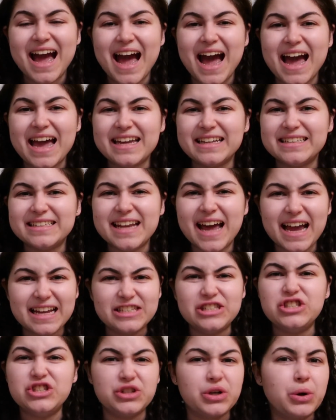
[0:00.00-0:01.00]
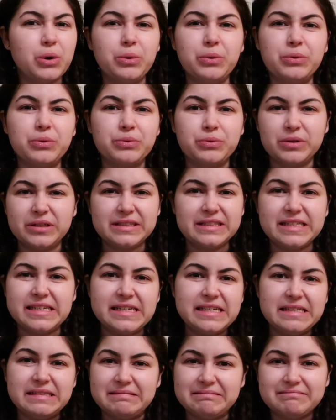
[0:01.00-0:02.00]
I, I don't
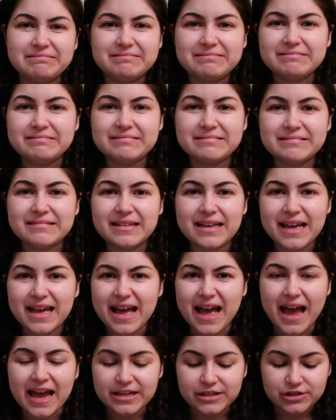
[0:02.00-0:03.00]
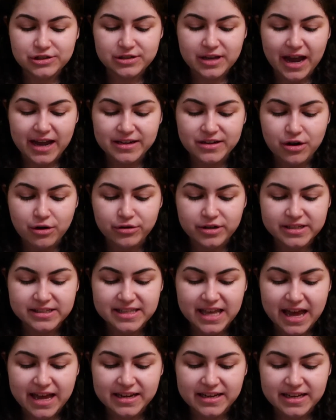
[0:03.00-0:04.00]
really I, I noticed
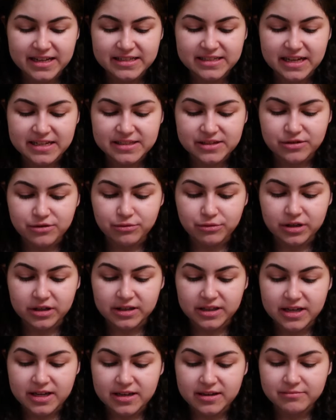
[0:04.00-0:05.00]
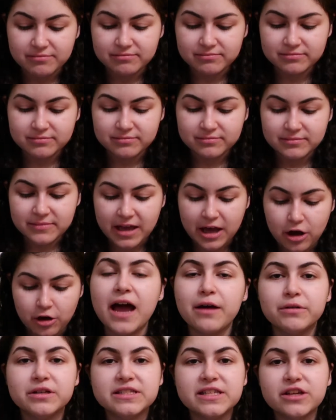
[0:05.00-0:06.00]
that it doesn't really
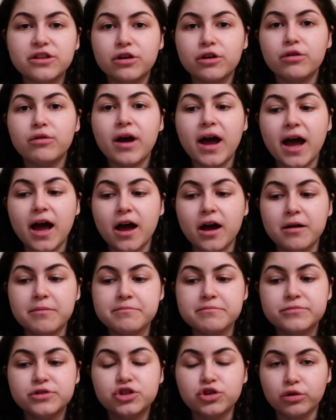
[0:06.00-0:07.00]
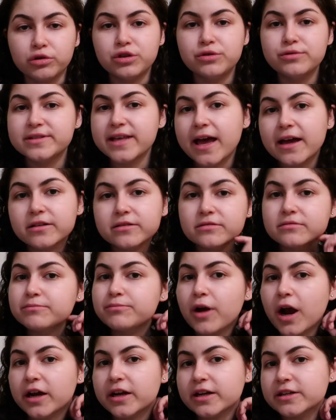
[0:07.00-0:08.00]
help. I will say though, um, don't use that
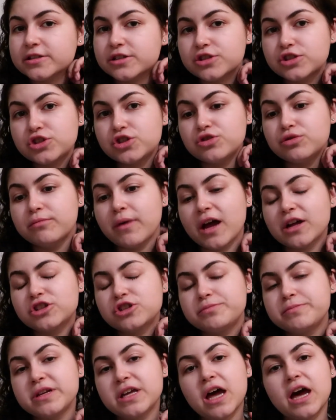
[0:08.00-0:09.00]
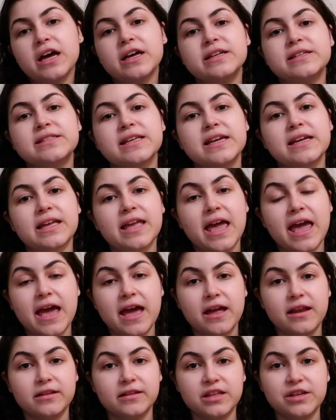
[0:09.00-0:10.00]
product too much because it
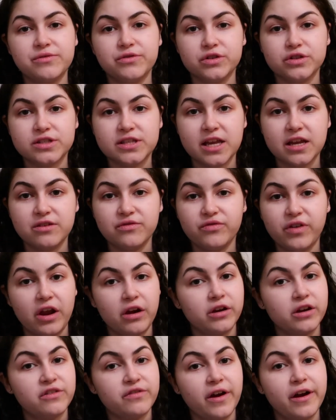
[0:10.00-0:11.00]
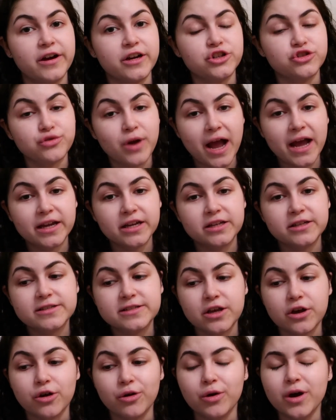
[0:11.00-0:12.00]
can leave your skin very, very drying.
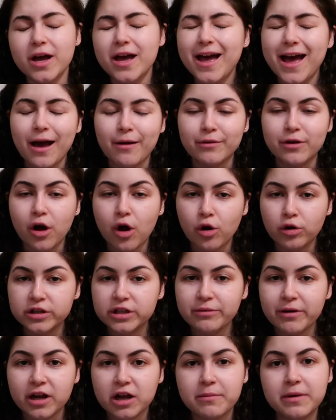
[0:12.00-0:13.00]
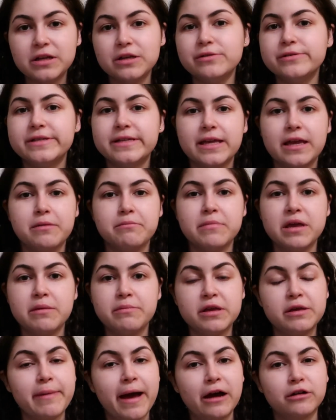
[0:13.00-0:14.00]
So I would only recommend using it
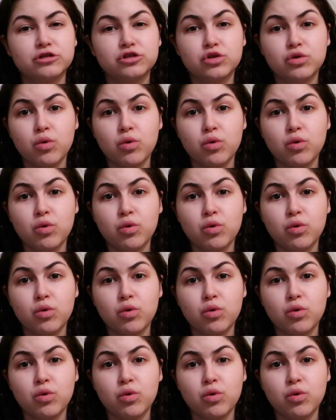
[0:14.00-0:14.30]
maybe about